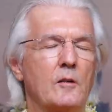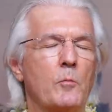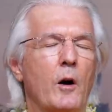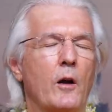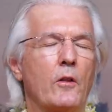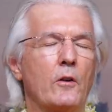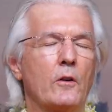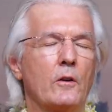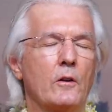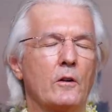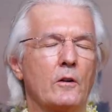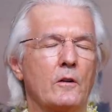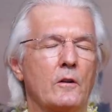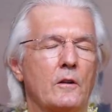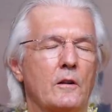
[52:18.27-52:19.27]
Mother,
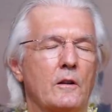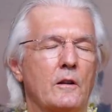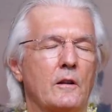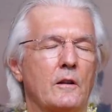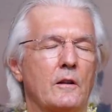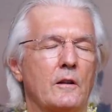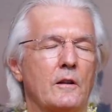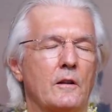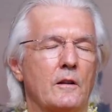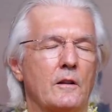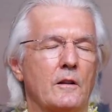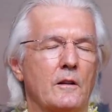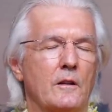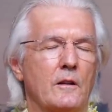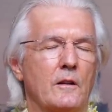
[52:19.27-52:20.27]

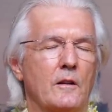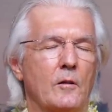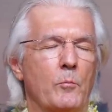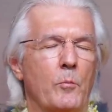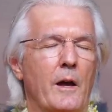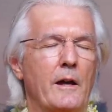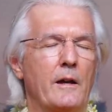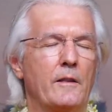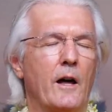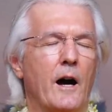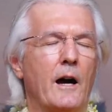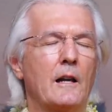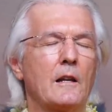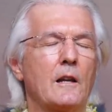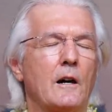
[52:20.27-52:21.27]
may
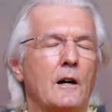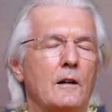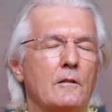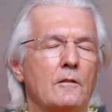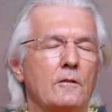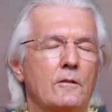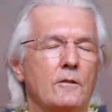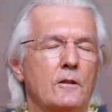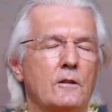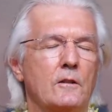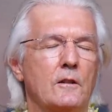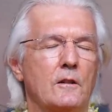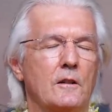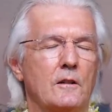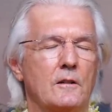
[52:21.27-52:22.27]
thy love
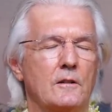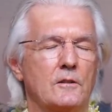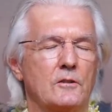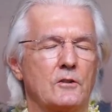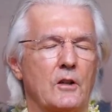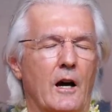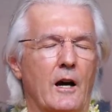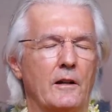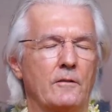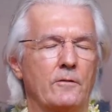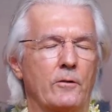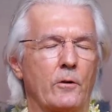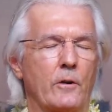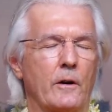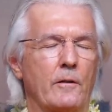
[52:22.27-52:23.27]
shine
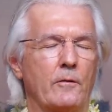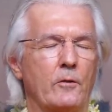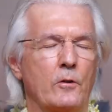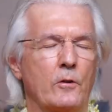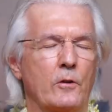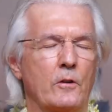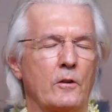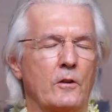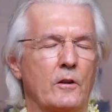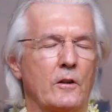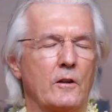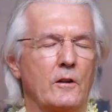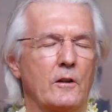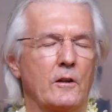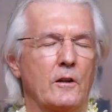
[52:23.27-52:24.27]
forever
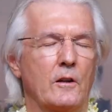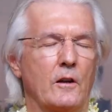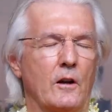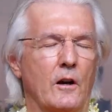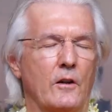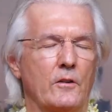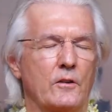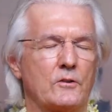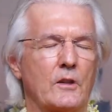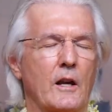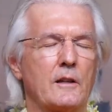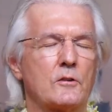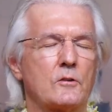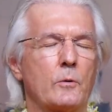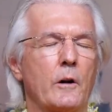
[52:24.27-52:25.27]
on the
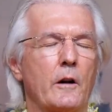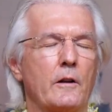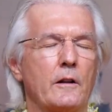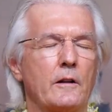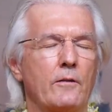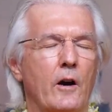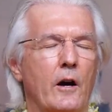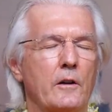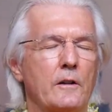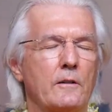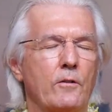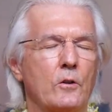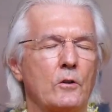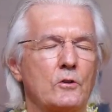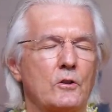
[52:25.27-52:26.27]
sanctuary of our
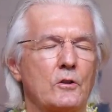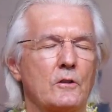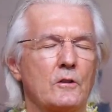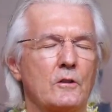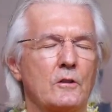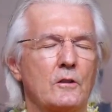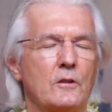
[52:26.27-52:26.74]
devotion,